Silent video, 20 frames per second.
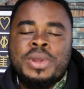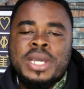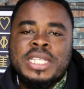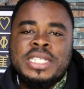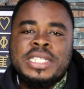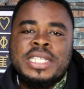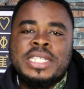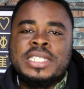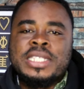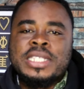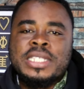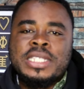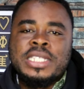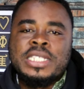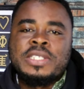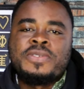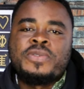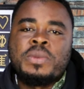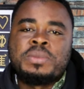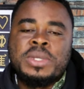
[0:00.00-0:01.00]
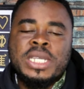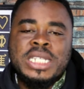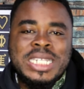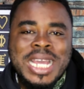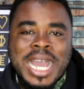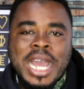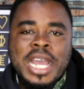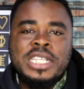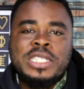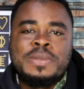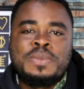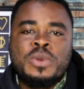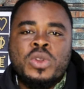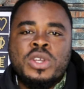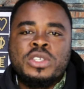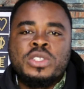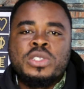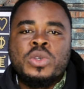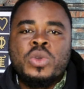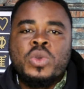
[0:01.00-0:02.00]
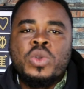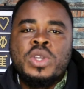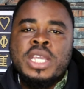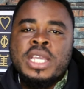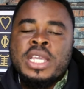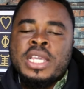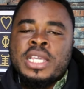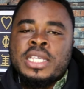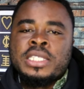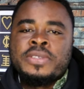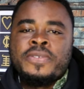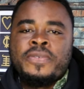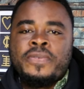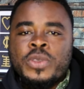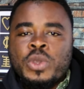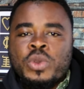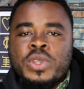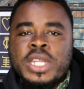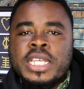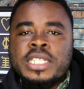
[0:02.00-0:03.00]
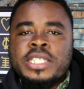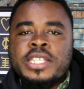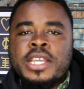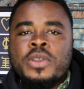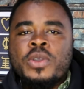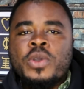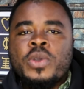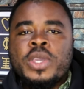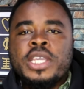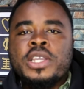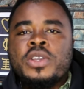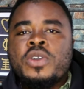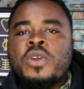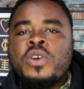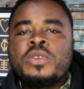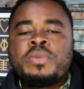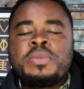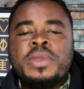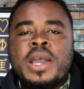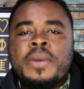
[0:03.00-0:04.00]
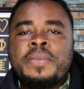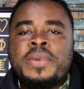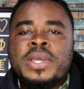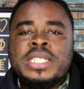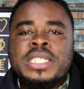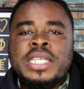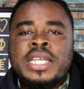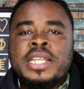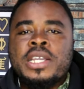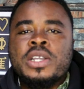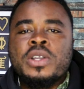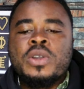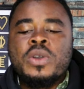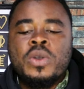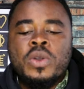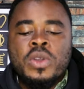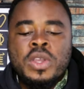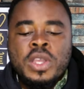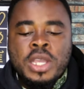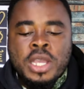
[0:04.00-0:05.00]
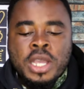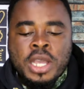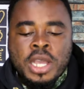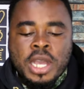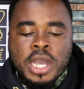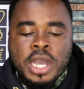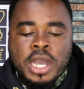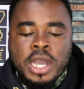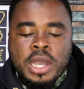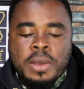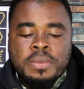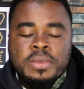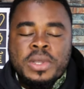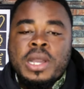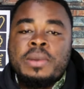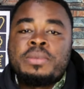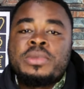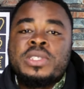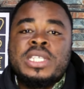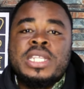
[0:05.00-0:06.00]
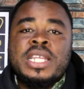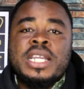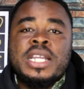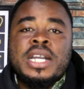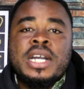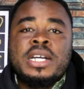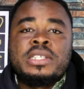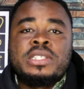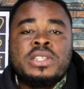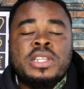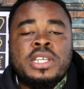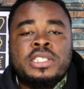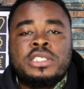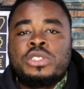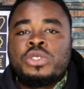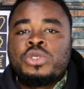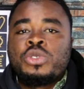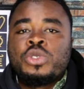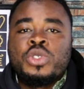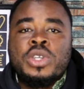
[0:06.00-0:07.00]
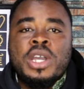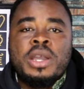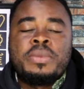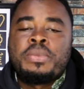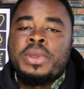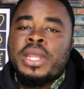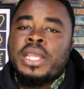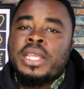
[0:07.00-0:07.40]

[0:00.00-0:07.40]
brothers and sisters from the diaspora. So a few days ago, he called me up and said, Ekow, I'm coming to the castle as usual. I'm